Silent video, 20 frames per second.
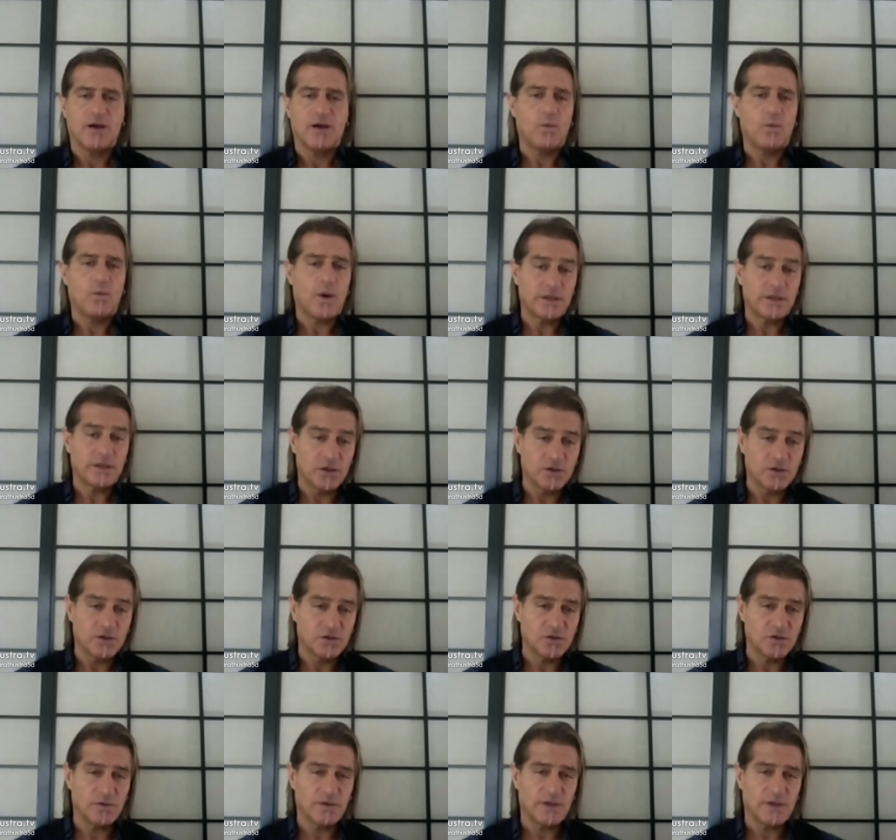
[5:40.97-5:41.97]
of what you're
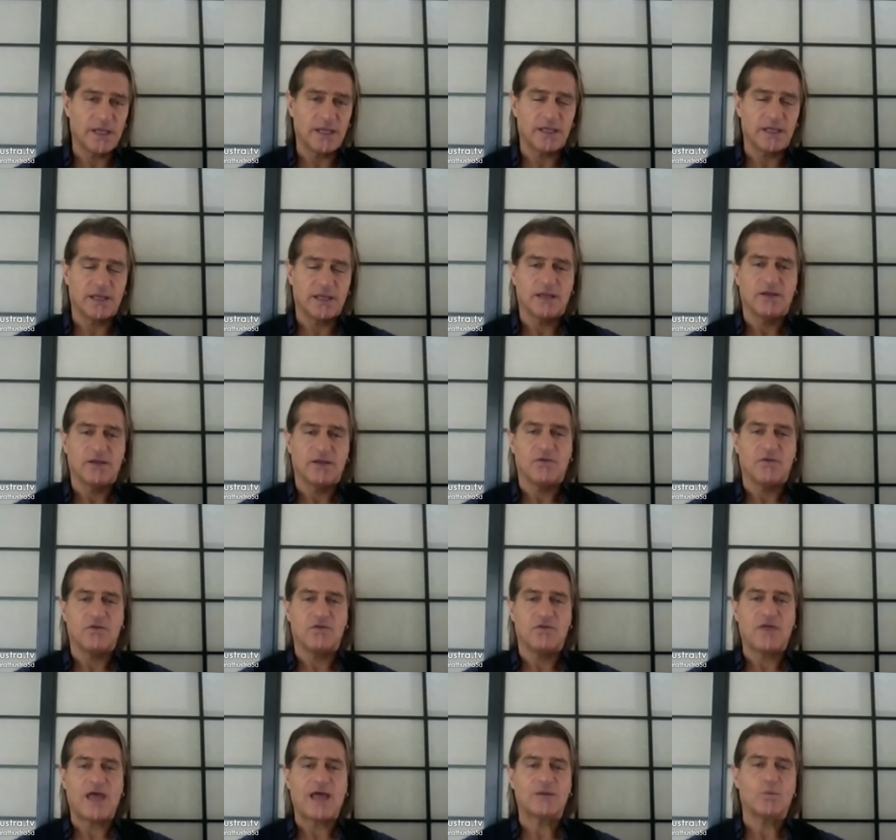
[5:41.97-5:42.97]
doing,
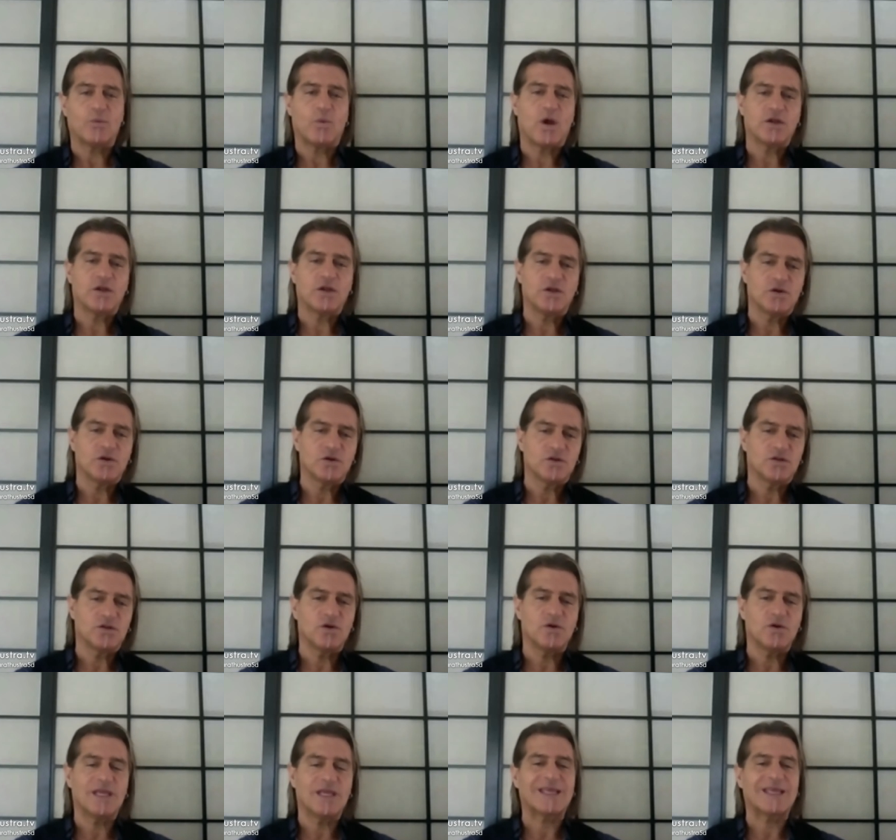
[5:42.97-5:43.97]
that what you're
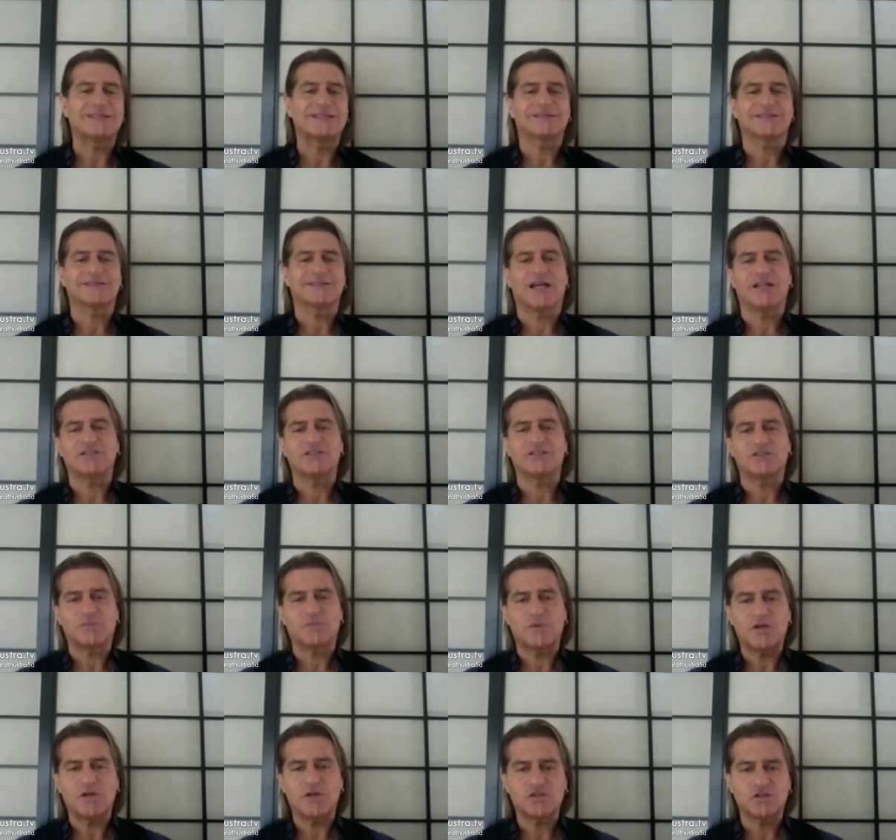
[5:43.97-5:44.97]
doing is not
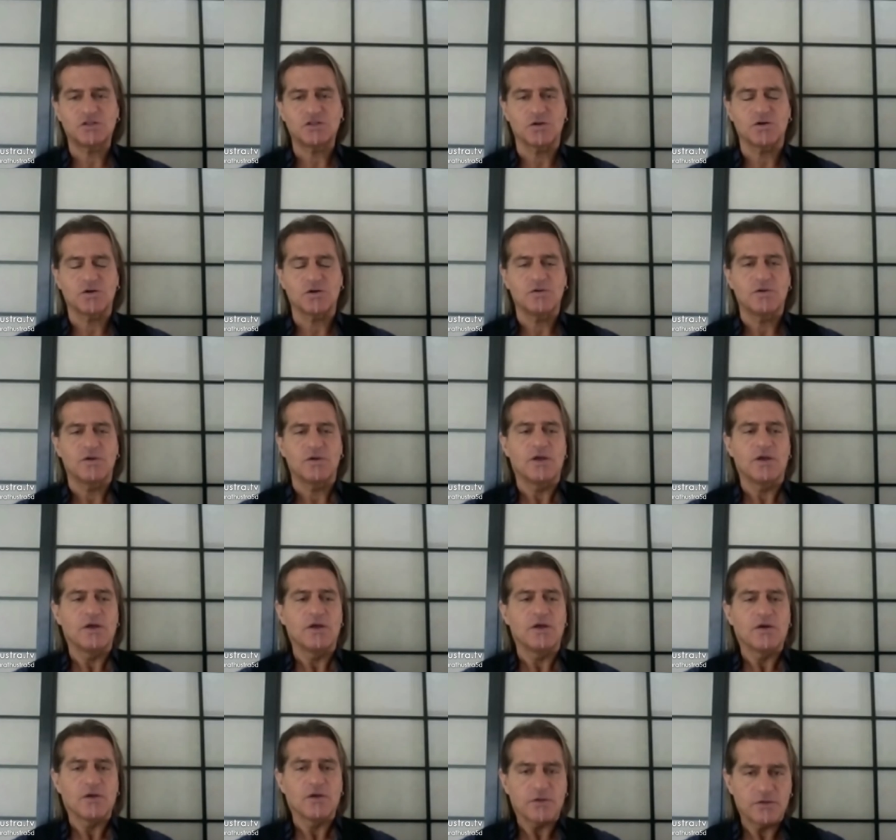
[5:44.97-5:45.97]
spiritual,
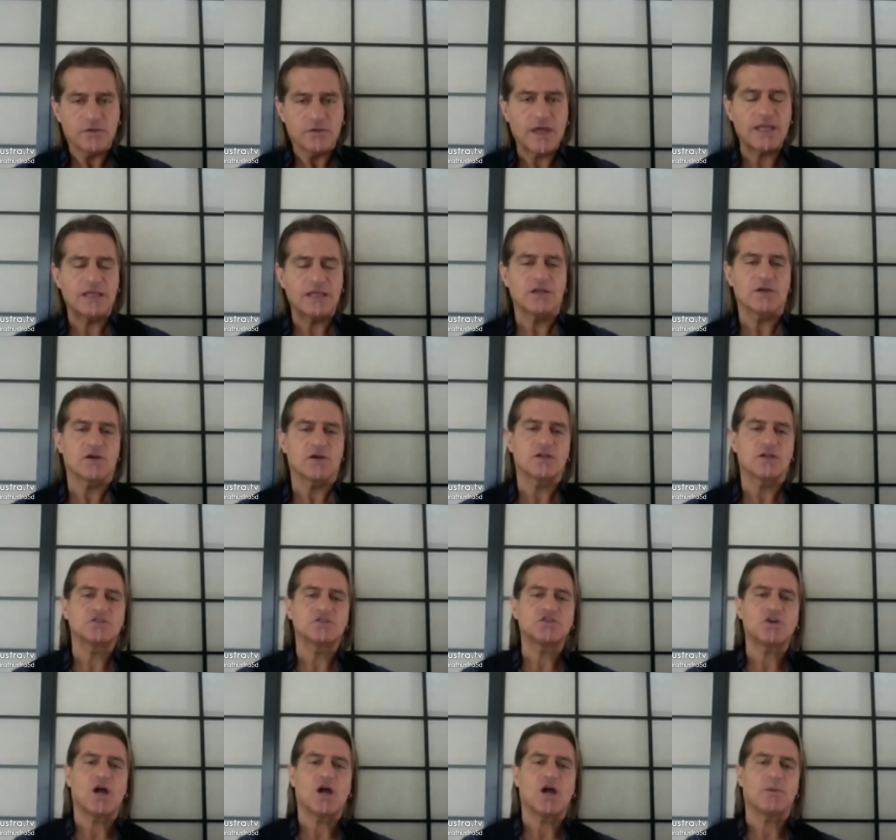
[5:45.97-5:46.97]
then you're
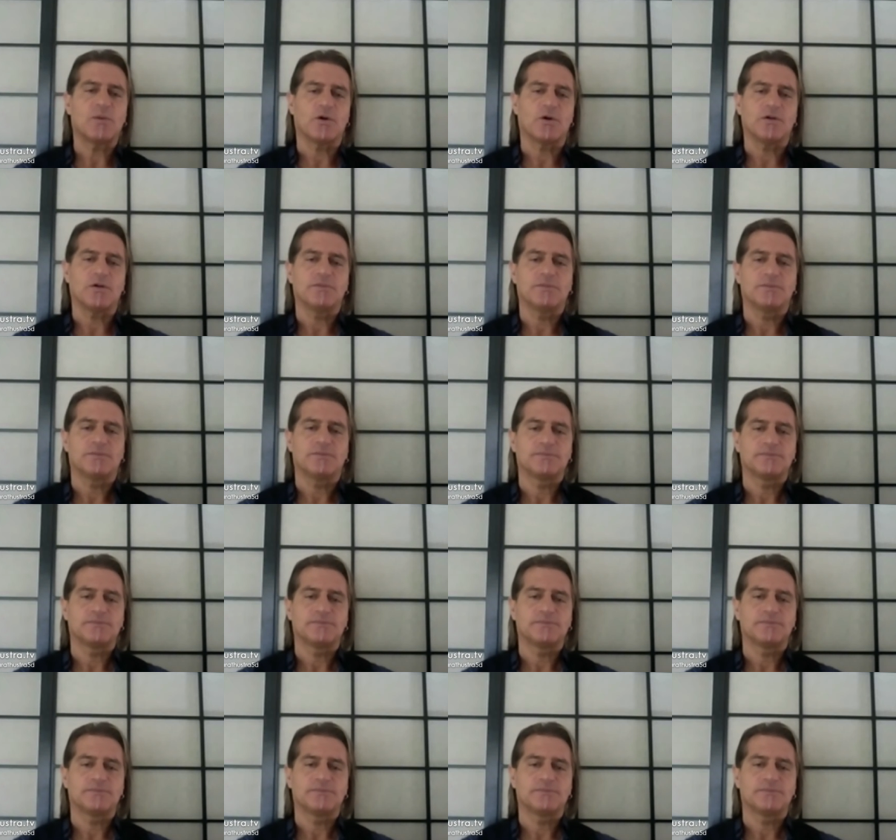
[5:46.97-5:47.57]
in trouble.